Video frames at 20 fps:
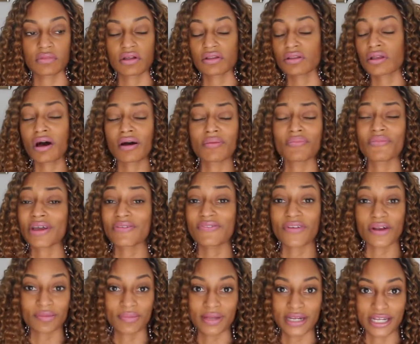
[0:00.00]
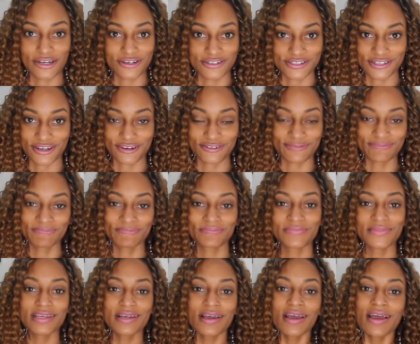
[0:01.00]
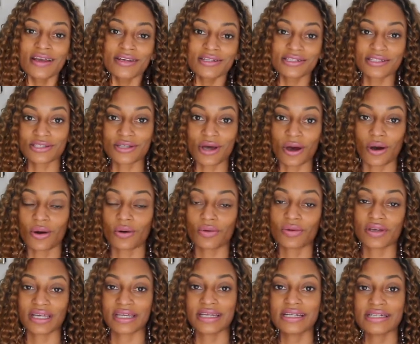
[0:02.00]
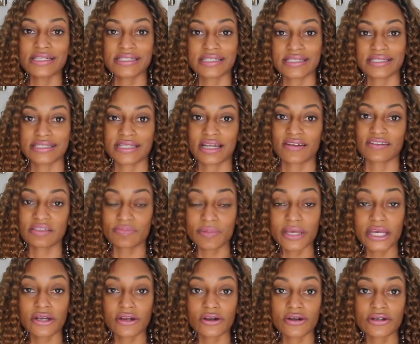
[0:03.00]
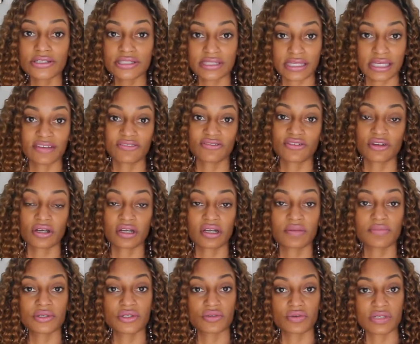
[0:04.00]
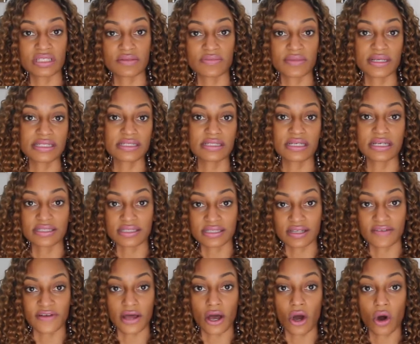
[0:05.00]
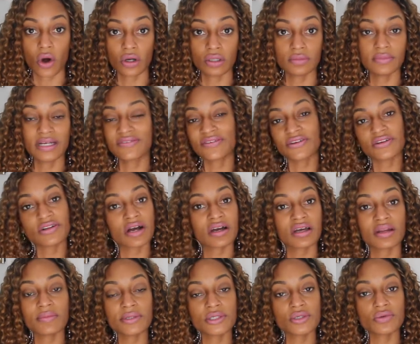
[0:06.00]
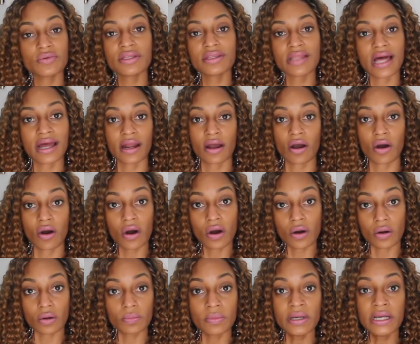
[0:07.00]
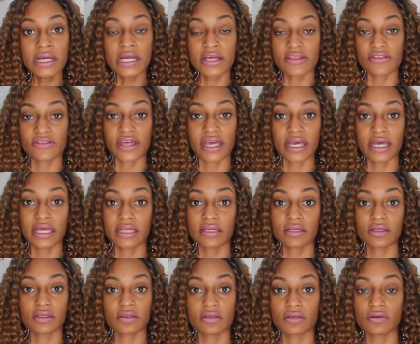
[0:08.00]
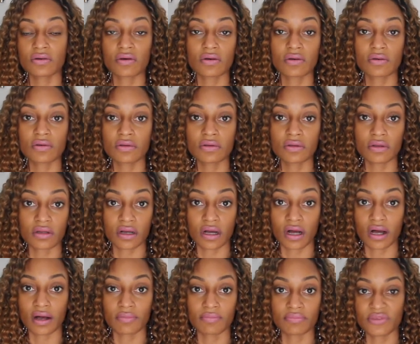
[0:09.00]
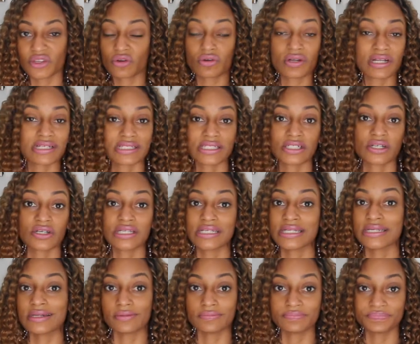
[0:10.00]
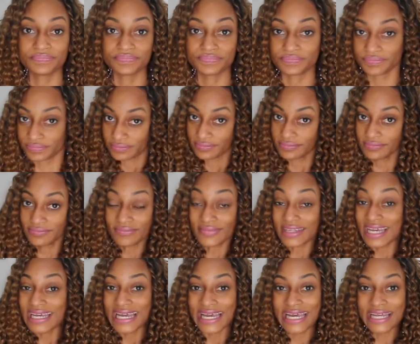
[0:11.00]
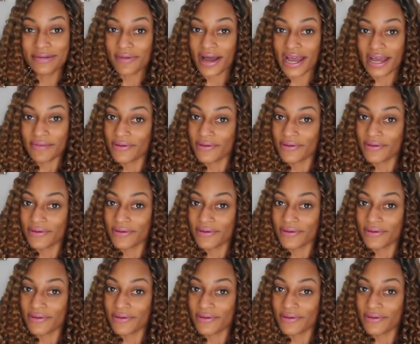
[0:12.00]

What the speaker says: like very many years ago. So get a decent set of speakers if you're gonna be doing some mixing and stuff at home. If you're not gonna be doing that at home, then you don't necessarily need them, in my